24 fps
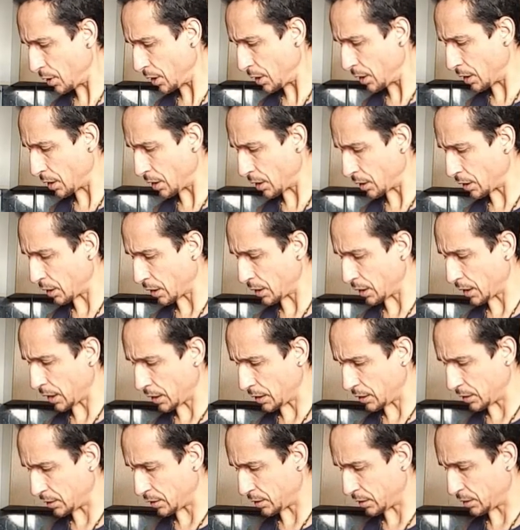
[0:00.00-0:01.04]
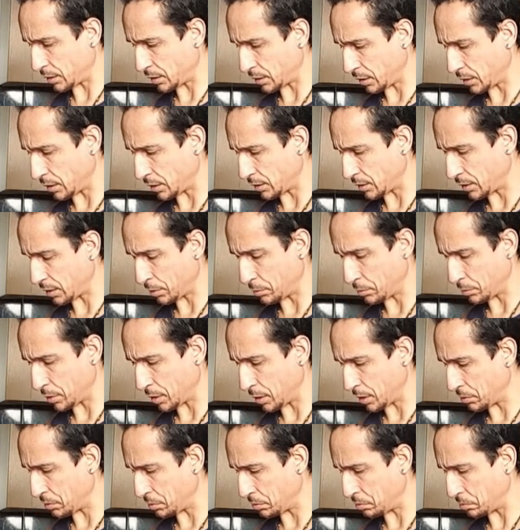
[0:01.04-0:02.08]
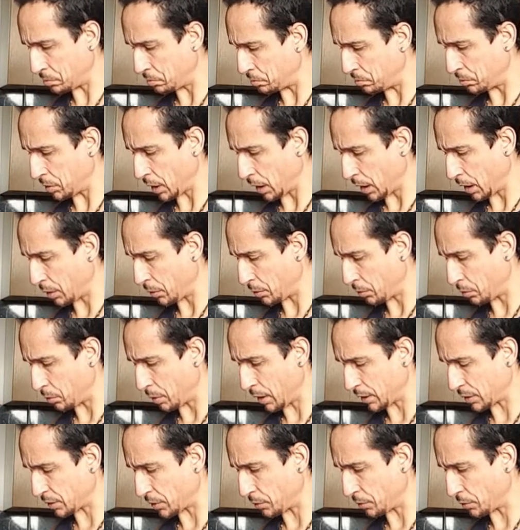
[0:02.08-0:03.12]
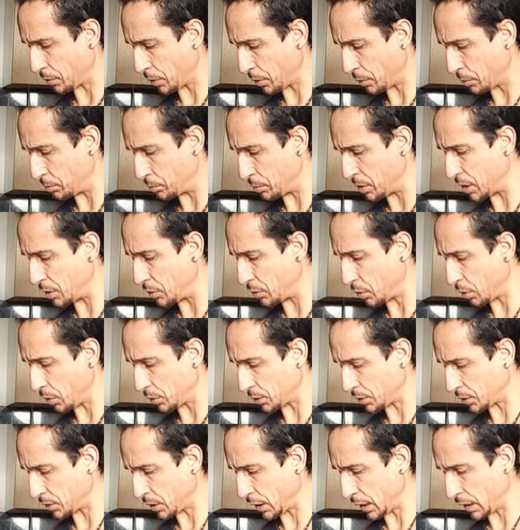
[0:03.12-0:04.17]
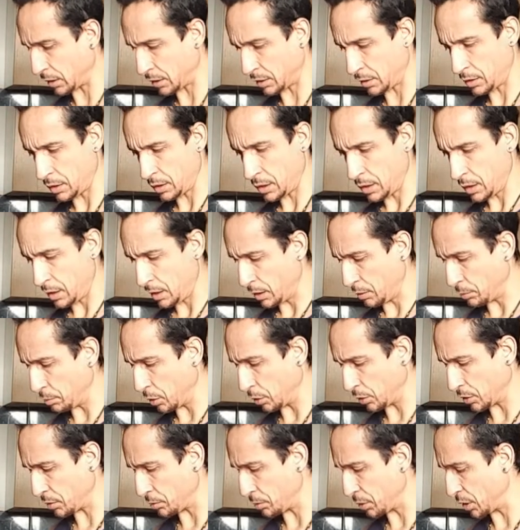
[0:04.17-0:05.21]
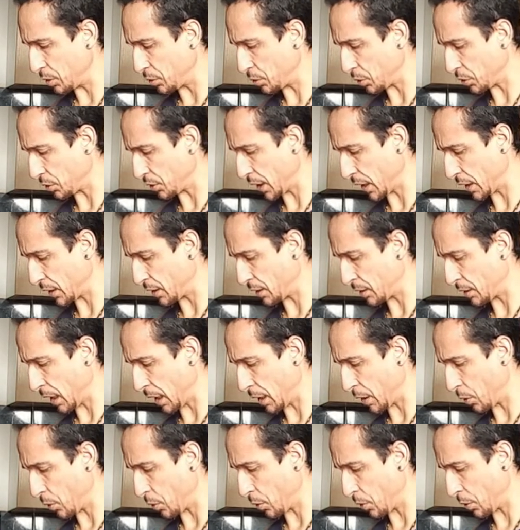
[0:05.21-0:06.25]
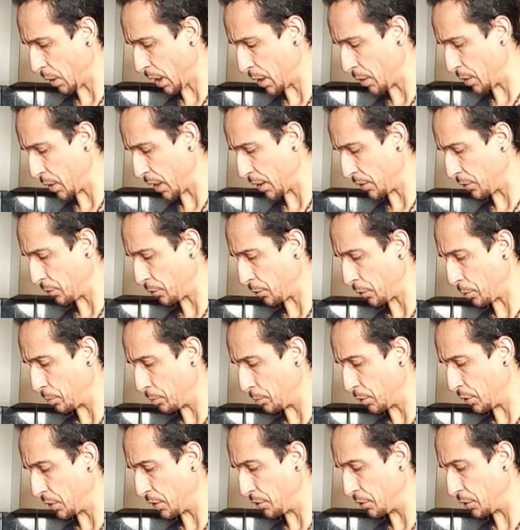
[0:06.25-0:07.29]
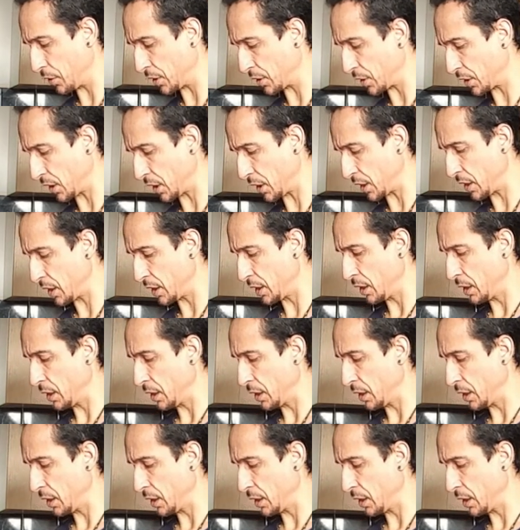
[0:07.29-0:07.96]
it contains some rest of minerals, that multi-minerals that I had from previously.